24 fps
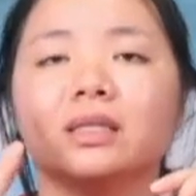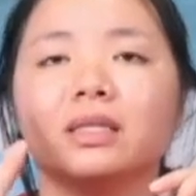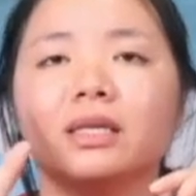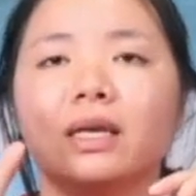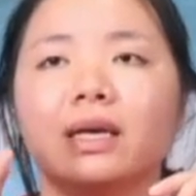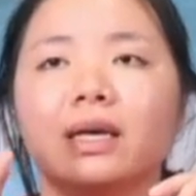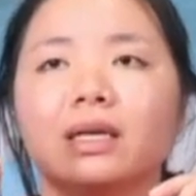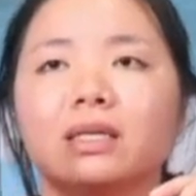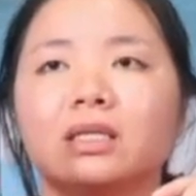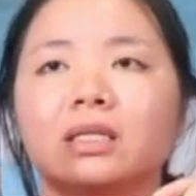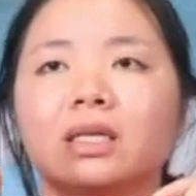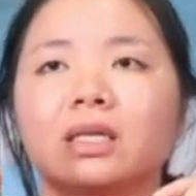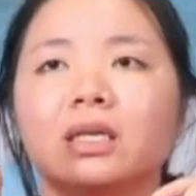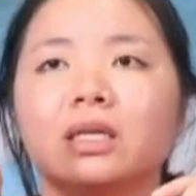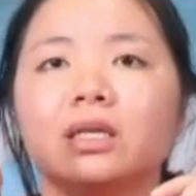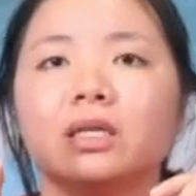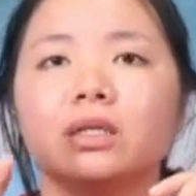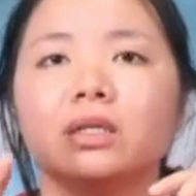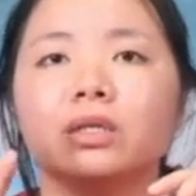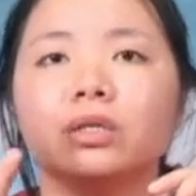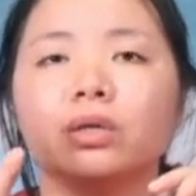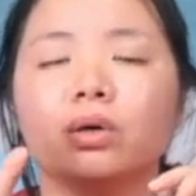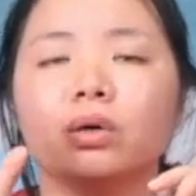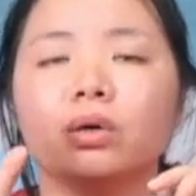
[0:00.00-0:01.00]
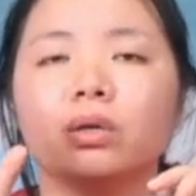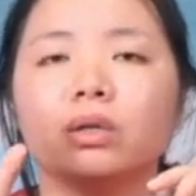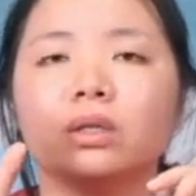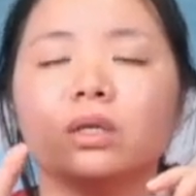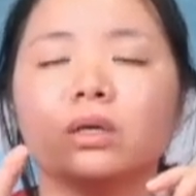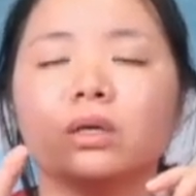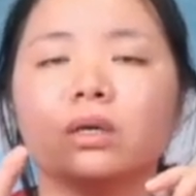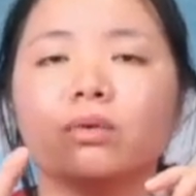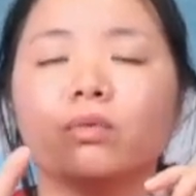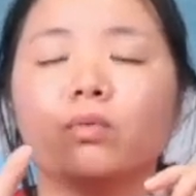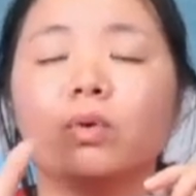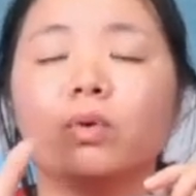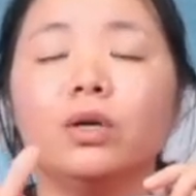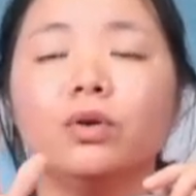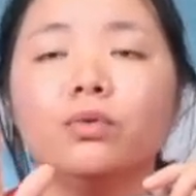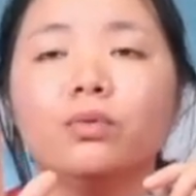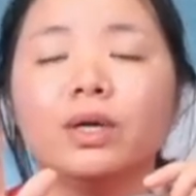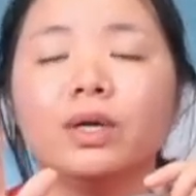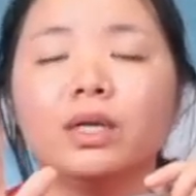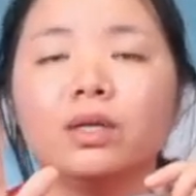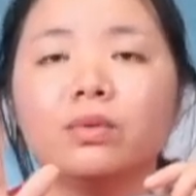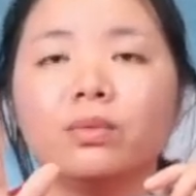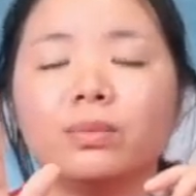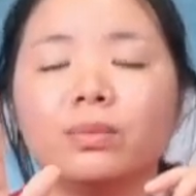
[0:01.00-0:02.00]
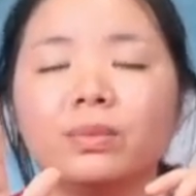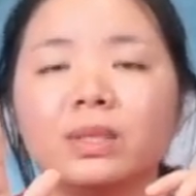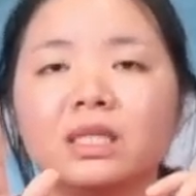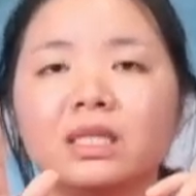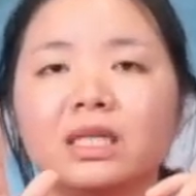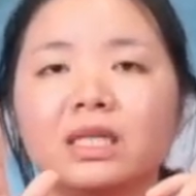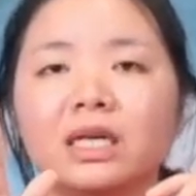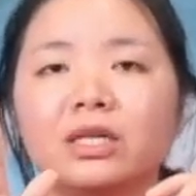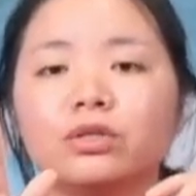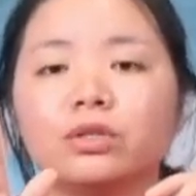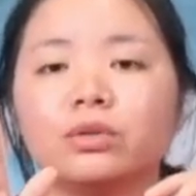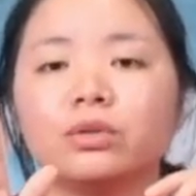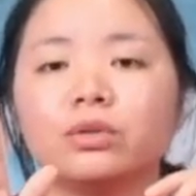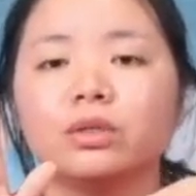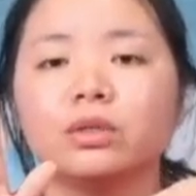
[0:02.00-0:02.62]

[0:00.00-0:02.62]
Yes, so the value weight will be such